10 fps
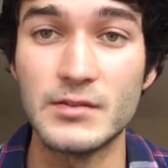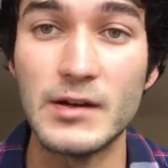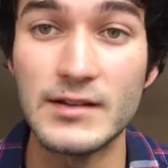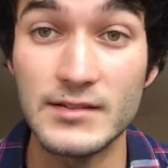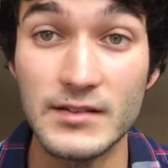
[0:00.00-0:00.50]
as
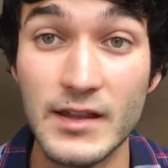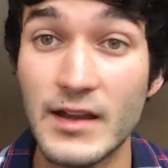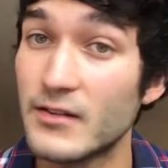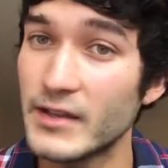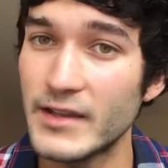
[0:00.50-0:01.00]
well. So
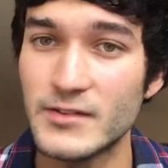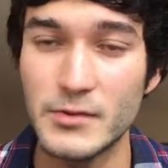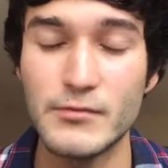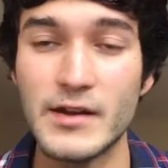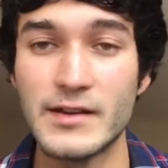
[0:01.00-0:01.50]
yeah, I'll get into
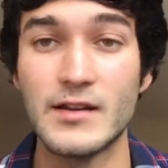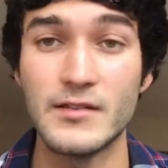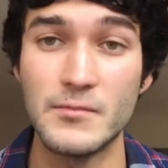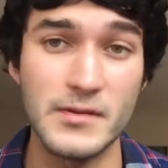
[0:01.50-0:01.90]
it right now though.